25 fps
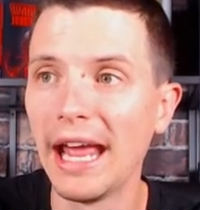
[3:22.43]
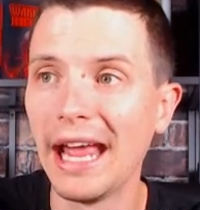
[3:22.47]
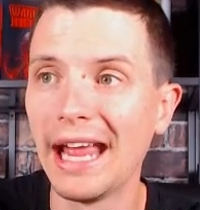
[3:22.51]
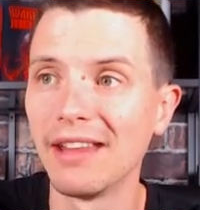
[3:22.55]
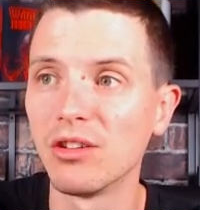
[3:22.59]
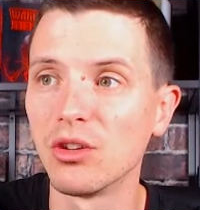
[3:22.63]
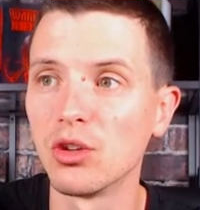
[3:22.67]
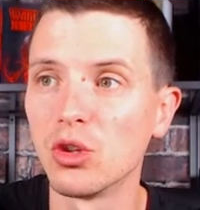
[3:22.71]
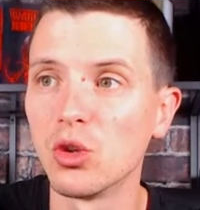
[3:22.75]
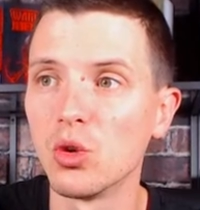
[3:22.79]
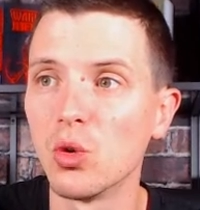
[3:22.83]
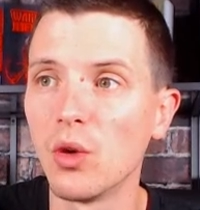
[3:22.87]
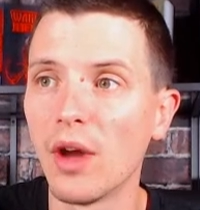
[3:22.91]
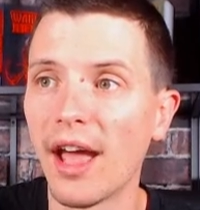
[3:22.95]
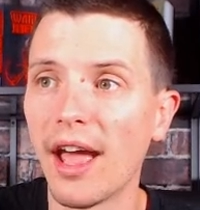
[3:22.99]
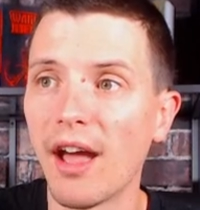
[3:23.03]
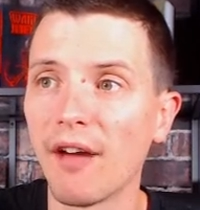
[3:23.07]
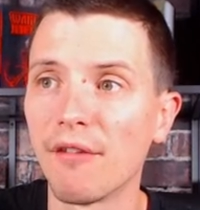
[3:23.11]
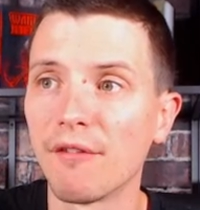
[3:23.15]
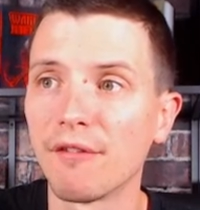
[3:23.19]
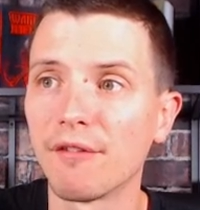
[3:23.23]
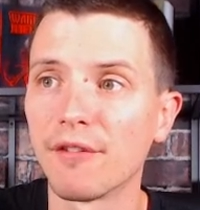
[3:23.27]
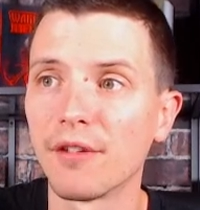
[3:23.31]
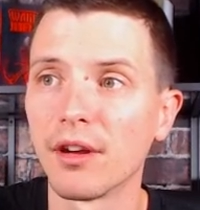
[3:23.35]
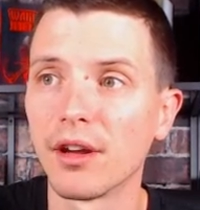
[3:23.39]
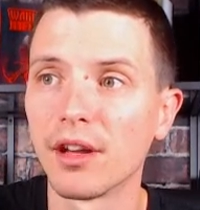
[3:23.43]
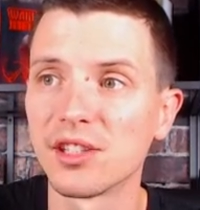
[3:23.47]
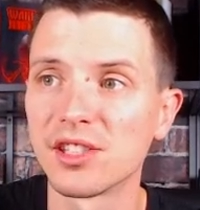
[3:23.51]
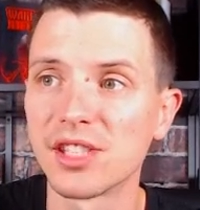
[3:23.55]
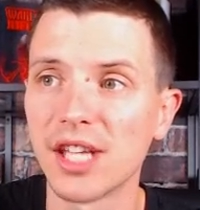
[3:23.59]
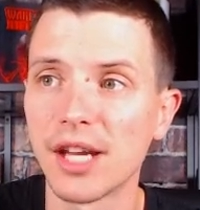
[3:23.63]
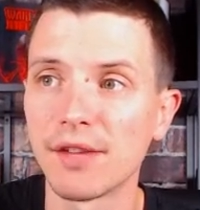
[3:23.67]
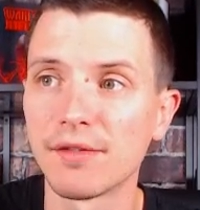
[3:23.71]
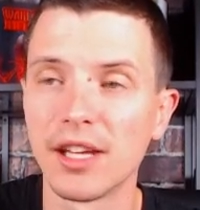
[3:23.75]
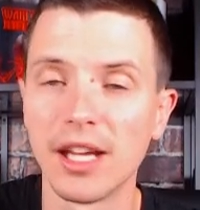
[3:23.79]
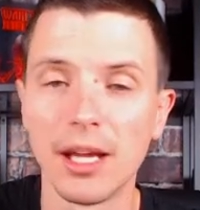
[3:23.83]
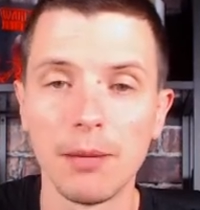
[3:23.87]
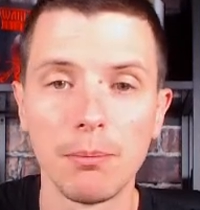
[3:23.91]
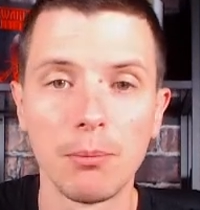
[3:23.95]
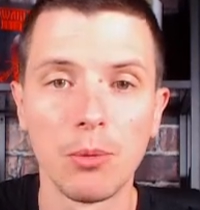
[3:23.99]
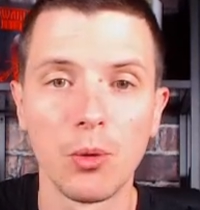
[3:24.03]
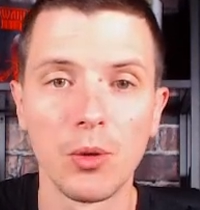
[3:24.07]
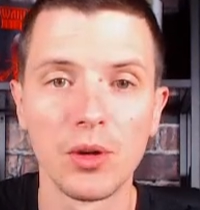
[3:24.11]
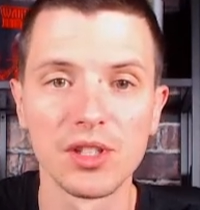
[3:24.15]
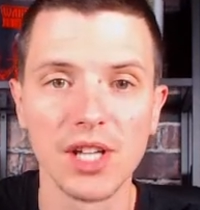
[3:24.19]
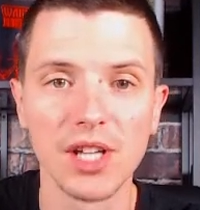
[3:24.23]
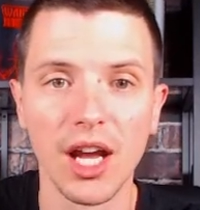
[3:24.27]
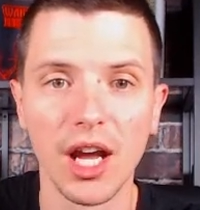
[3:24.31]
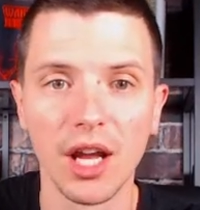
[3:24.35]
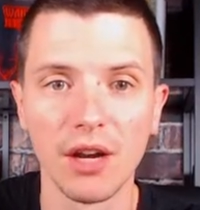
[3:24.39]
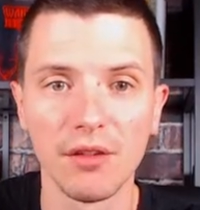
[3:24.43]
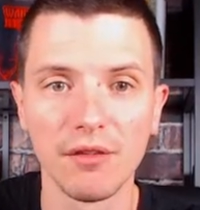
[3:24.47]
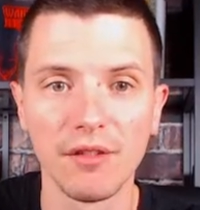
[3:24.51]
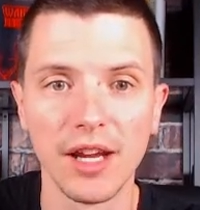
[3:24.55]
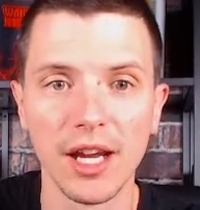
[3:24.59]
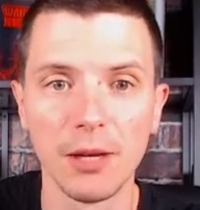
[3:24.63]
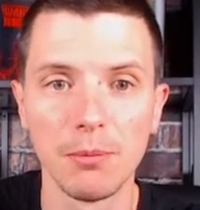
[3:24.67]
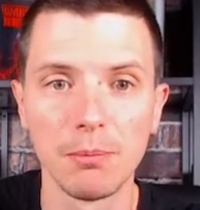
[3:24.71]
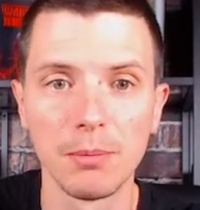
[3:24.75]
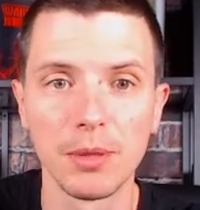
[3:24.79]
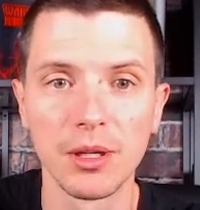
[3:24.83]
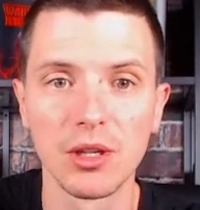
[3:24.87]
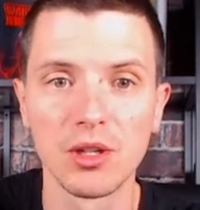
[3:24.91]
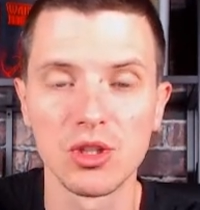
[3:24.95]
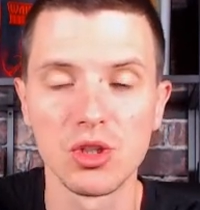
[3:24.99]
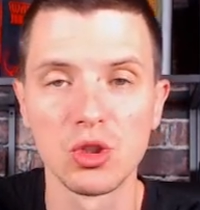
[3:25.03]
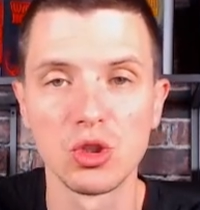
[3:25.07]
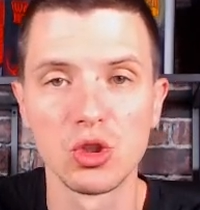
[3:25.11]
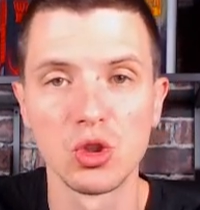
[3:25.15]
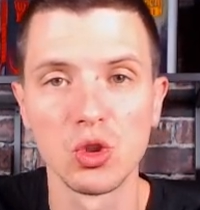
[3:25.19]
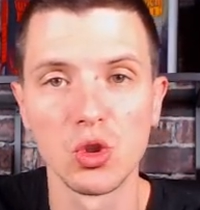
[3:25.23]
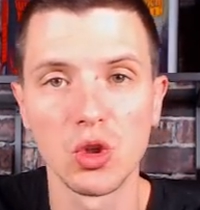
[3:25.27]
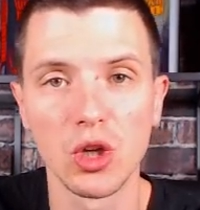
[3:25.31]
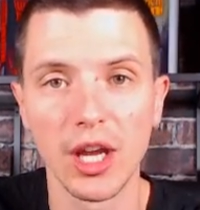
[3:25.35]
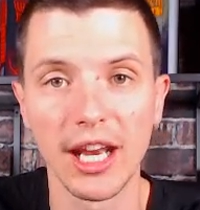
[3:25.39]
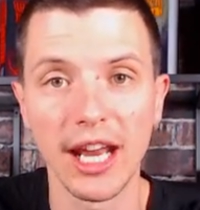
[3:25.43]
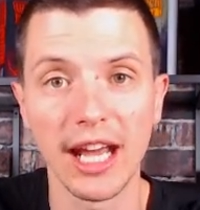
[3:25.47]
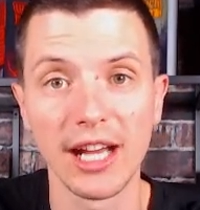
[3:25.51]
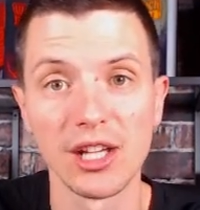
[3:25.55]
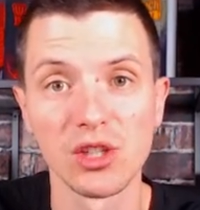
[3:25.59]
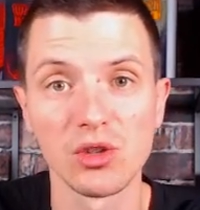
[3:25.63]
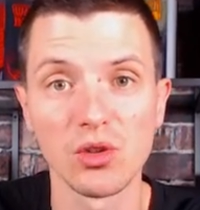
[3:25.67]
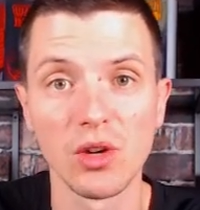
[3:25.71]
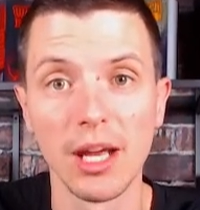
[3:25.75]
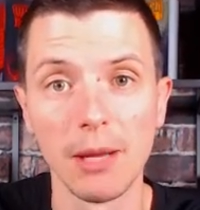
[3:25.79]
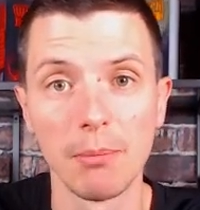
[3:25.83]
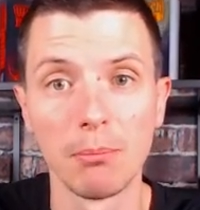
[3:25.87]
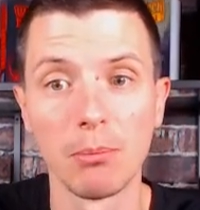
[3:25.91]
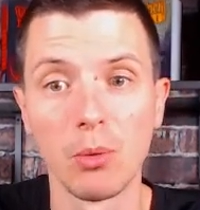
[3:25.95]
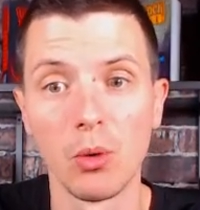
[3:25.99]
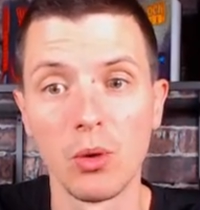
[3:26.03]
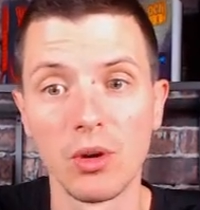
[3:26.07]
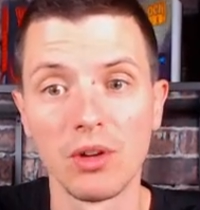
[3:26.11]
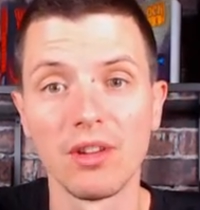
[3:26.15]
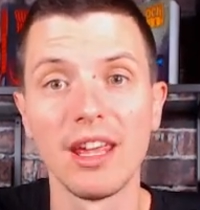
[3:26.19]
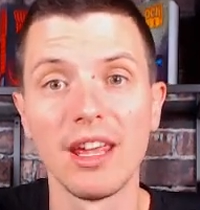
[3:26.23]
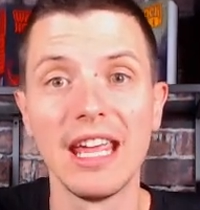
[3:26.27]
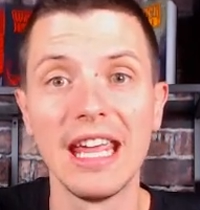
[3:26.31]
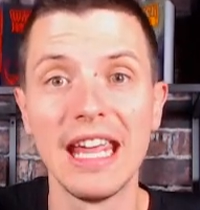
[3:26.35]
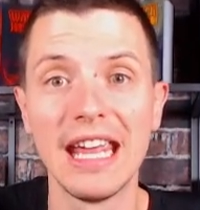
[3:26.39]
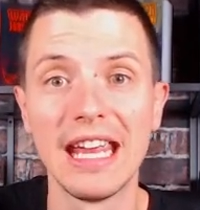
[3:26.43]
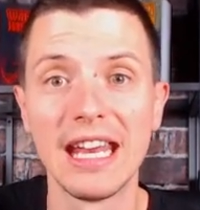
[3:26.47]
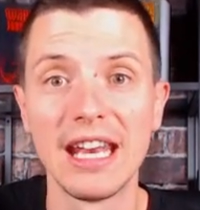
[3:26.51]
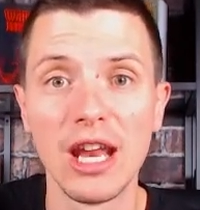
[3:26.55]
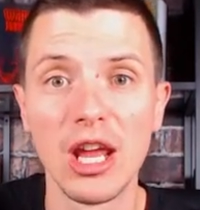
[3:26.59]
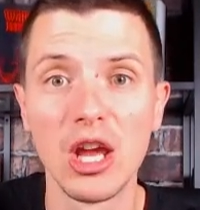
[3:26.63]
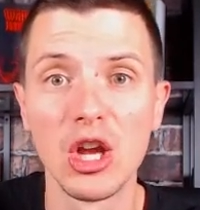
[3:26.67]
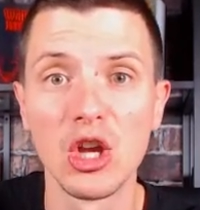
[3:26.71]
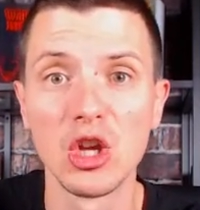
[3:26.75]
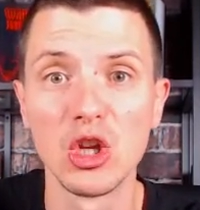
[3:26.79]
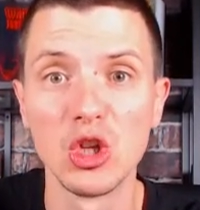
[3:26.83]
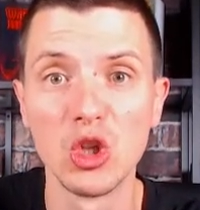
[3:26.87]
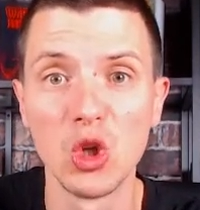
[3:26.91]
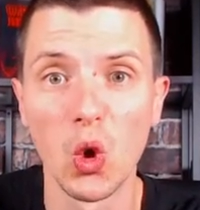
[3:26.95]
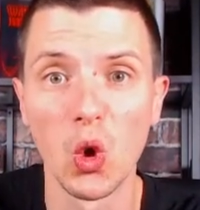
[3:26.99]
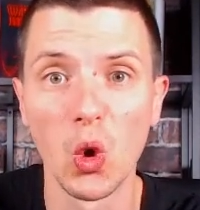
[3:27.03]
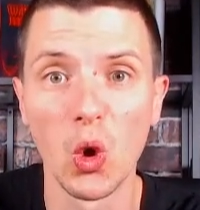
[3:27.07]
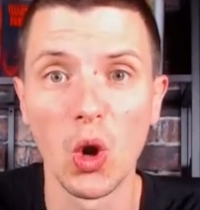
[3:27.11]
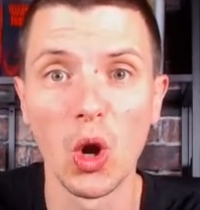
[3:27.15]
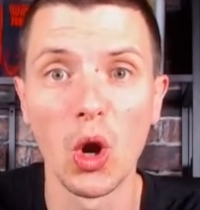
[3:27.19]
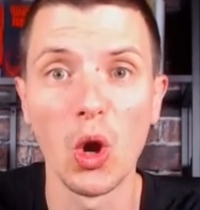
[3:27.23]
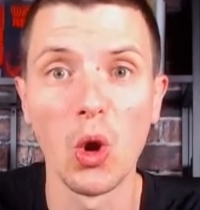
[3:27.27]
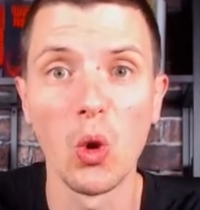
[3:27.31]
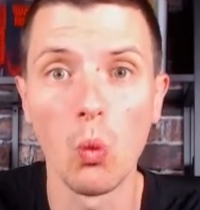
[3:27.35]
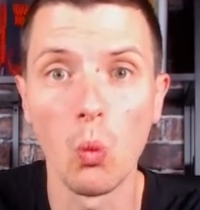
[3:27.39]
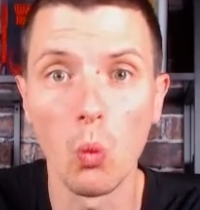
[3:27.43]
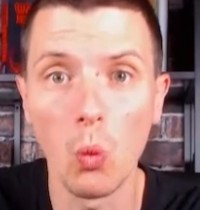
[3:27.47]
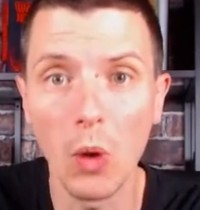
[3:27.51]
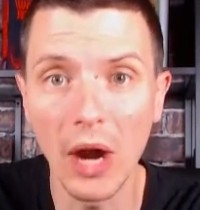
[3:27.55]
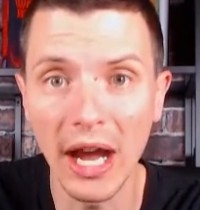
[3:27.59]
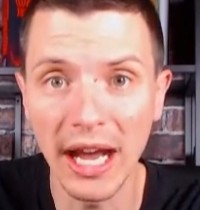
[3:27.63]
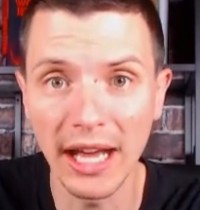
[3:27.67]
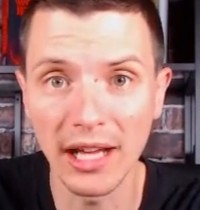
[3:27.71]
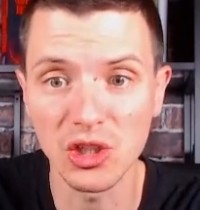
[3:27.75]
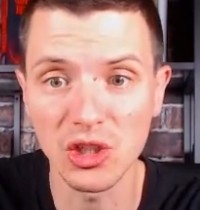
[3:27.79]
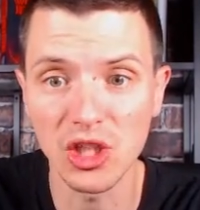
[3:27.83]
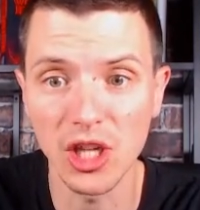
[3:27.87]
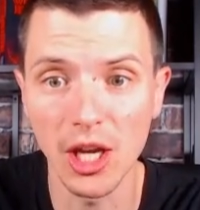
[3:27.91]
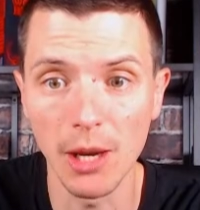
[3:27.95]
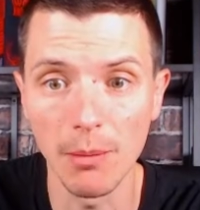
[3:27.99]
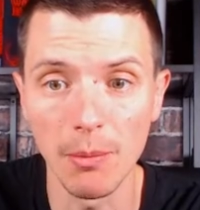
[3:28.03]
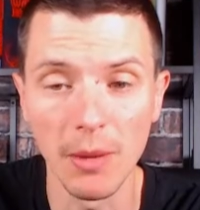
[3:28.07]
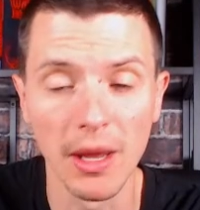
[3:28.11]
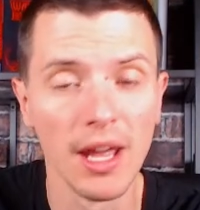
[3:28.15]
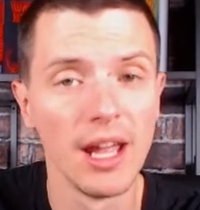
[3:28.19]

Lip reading: and you have 7 hit points out of 8 because you took an extra hit point in your wild shape.